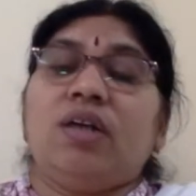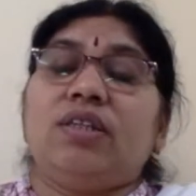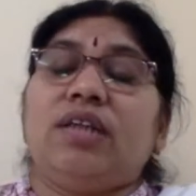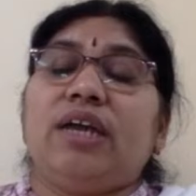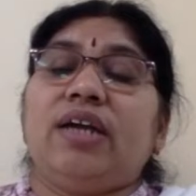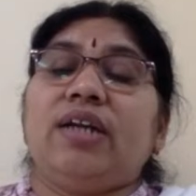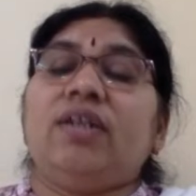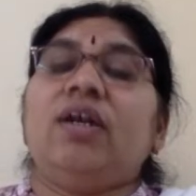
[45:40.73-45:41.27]

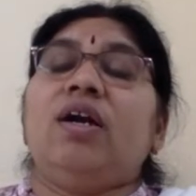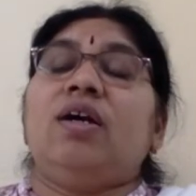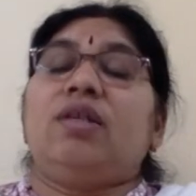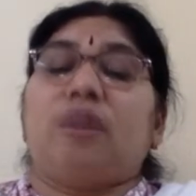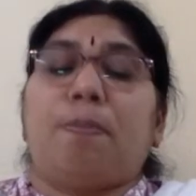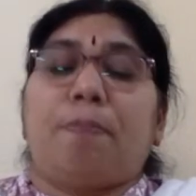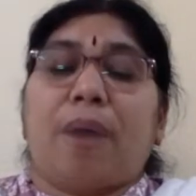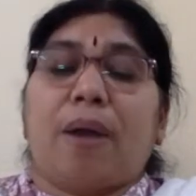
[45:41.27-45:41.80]
Then
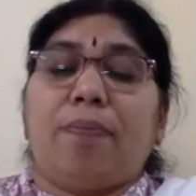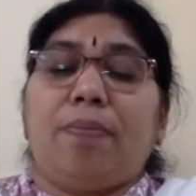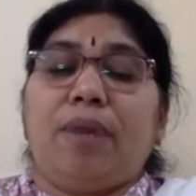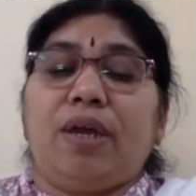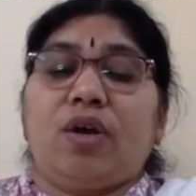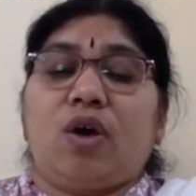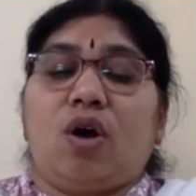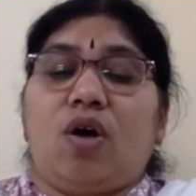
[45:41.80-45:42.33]
the
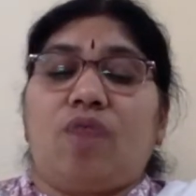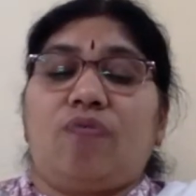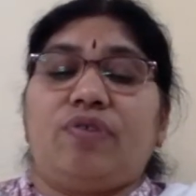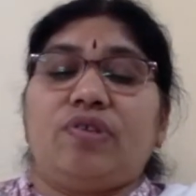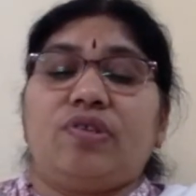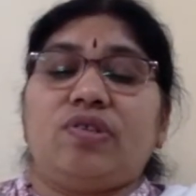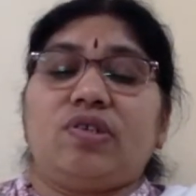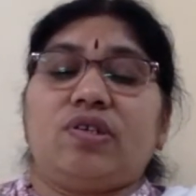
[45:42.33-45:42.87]
public
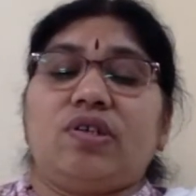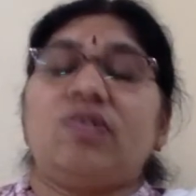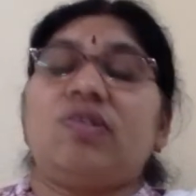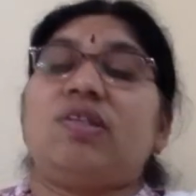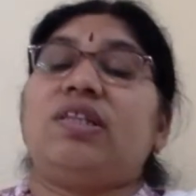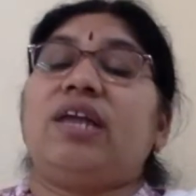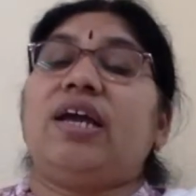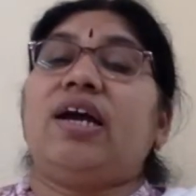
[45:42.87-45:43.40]

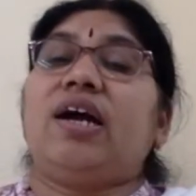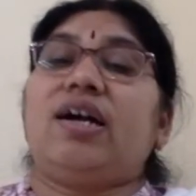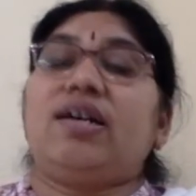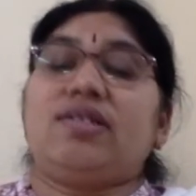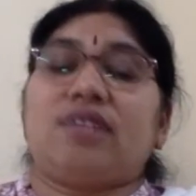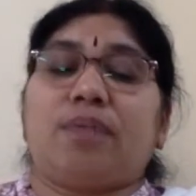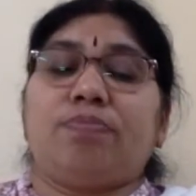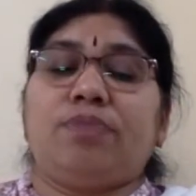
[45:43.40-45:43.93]
offices, they are
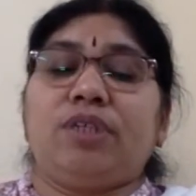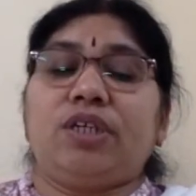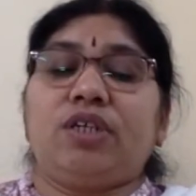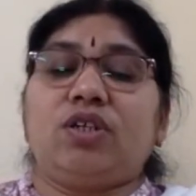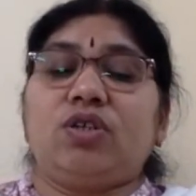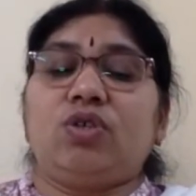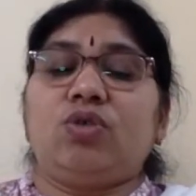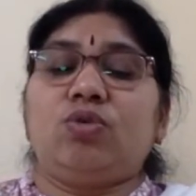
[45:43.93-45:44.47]

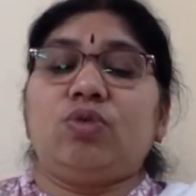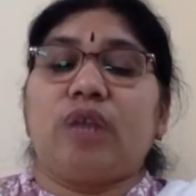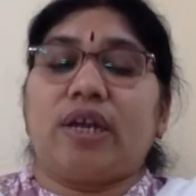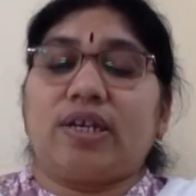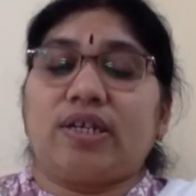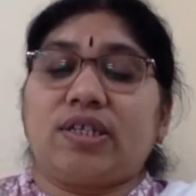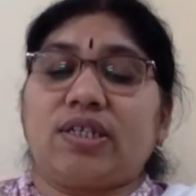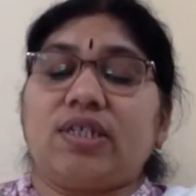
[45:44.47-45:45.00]
subject to
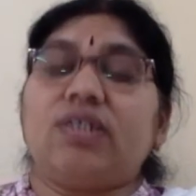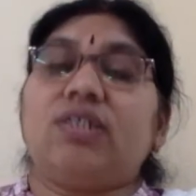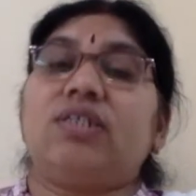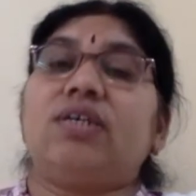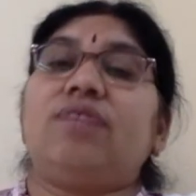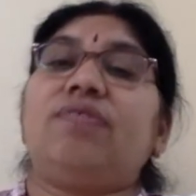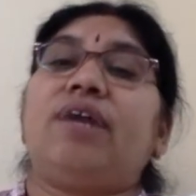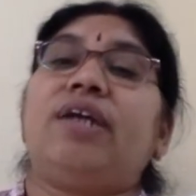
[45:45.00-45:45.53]

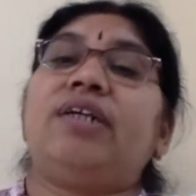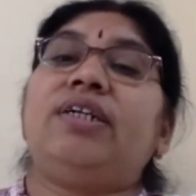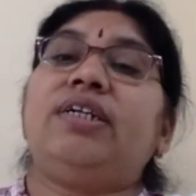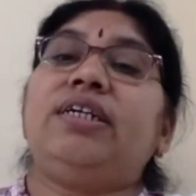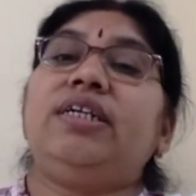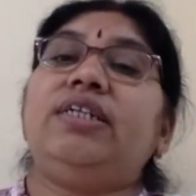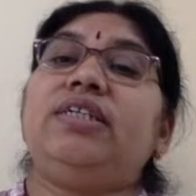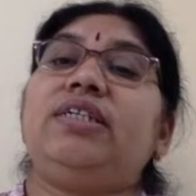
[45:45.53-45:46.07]
extensive and
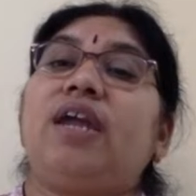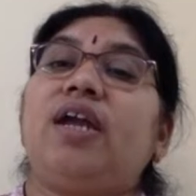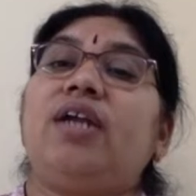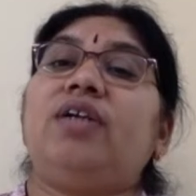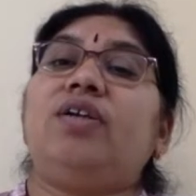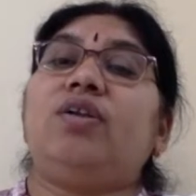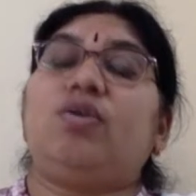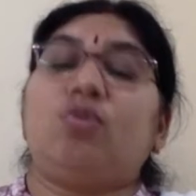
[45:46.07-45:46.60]

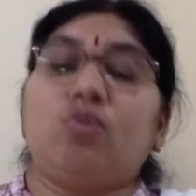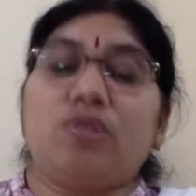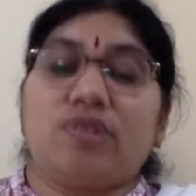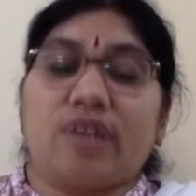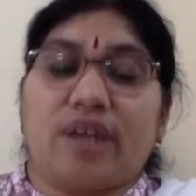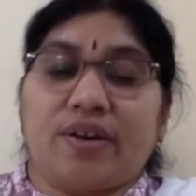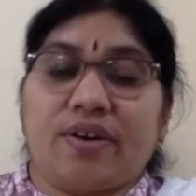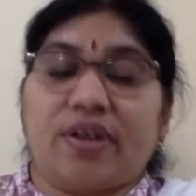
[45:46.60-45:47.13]
detailed rules
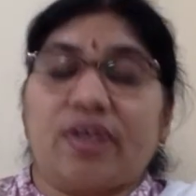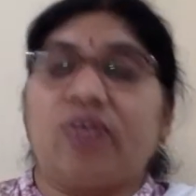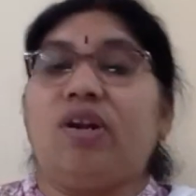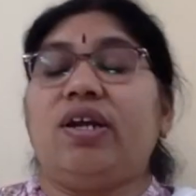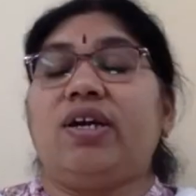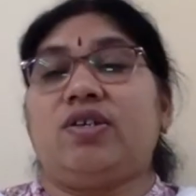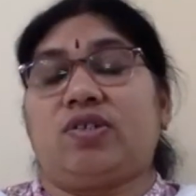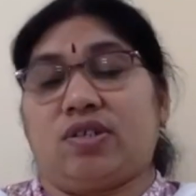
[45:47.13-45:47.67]
and
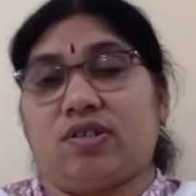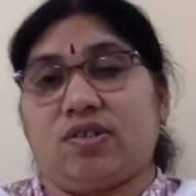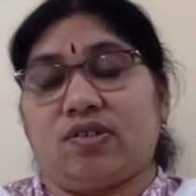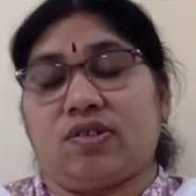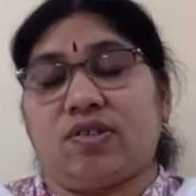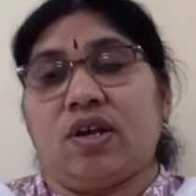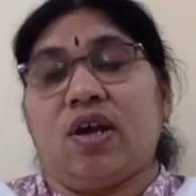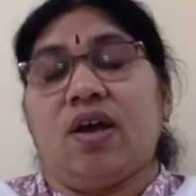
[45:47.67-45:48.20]

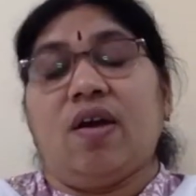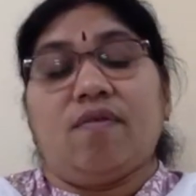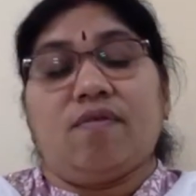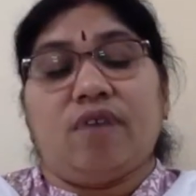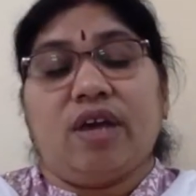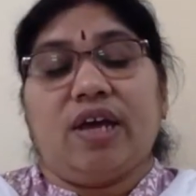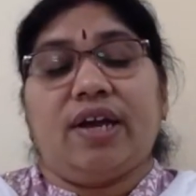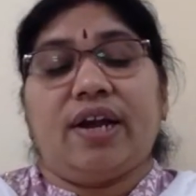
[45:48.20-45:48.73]
regulations,
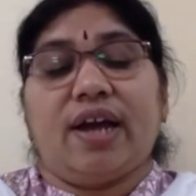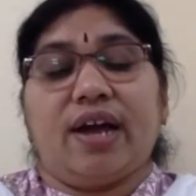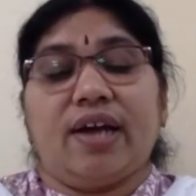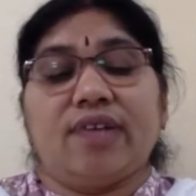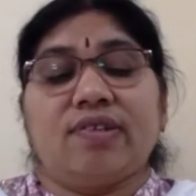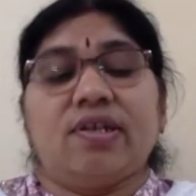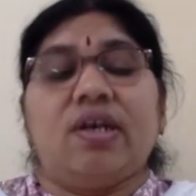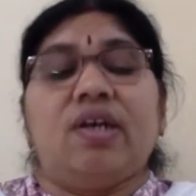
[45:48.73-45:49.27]

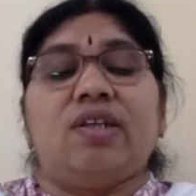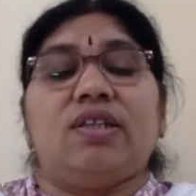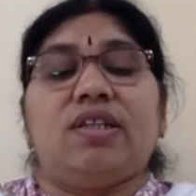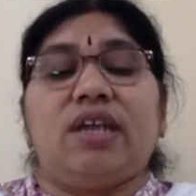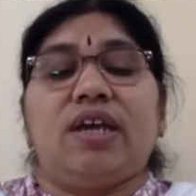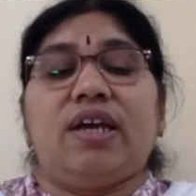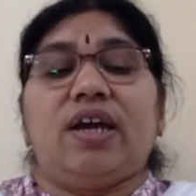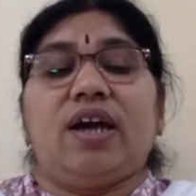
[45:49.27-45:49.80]
whereas
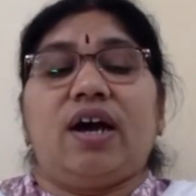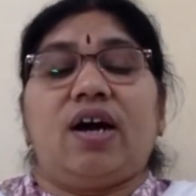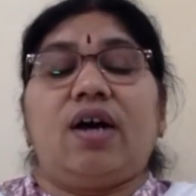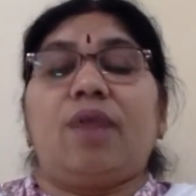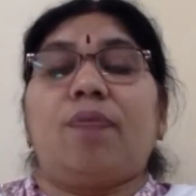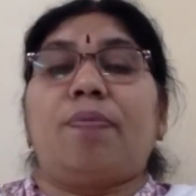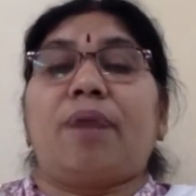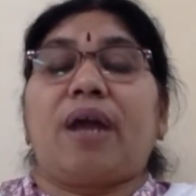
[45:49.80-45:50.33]
they
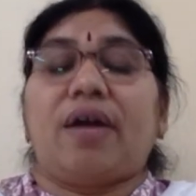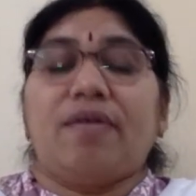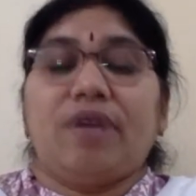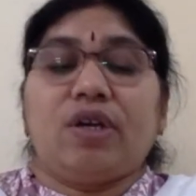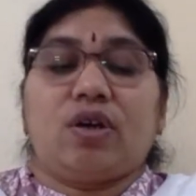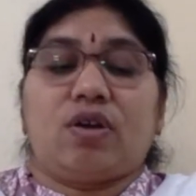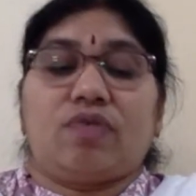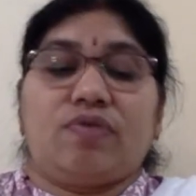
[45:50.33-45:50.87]
are
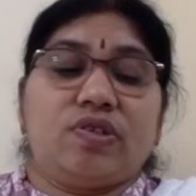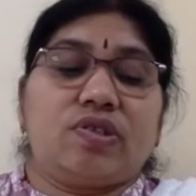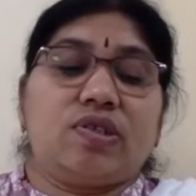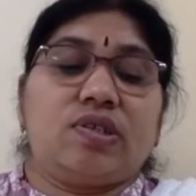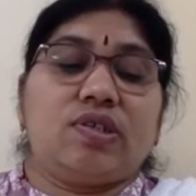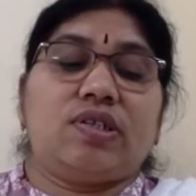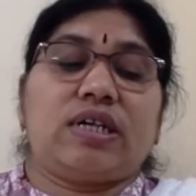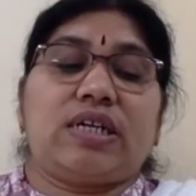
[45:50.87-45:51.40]
private
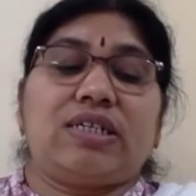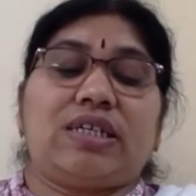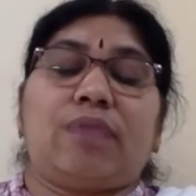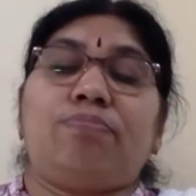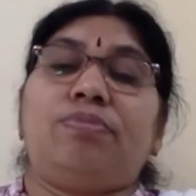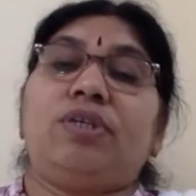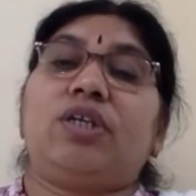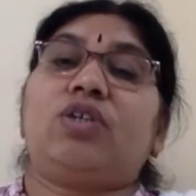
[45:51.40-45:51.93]
offices are
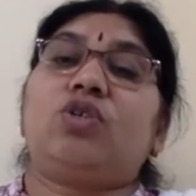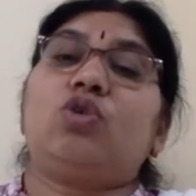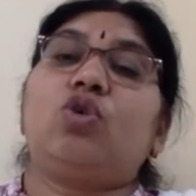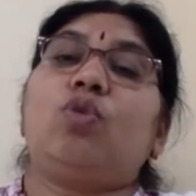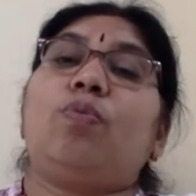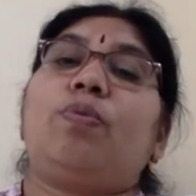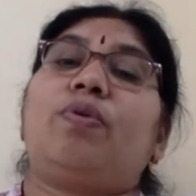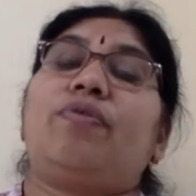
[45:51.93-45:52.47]
subject
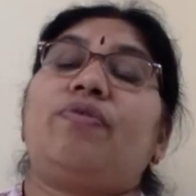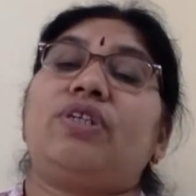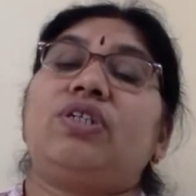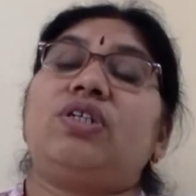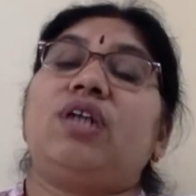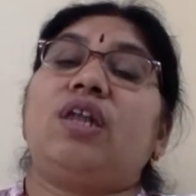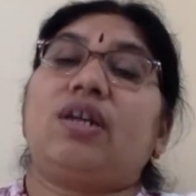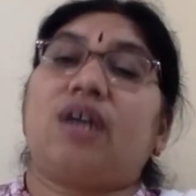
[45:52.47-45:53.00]
to
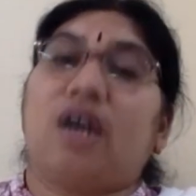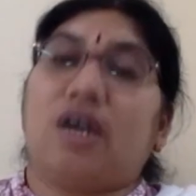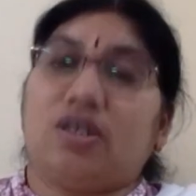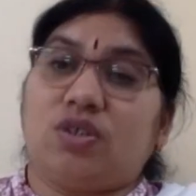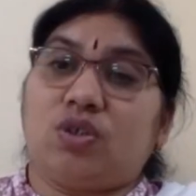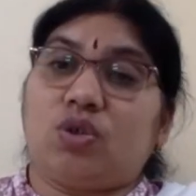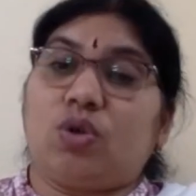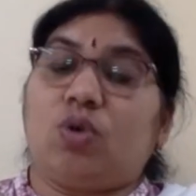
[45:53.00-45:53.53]
professional
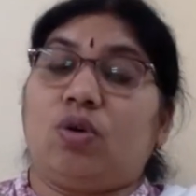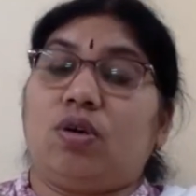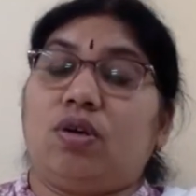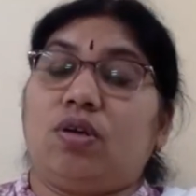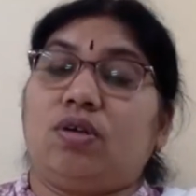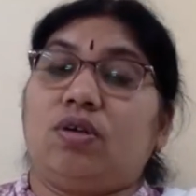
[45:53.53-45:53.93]
control.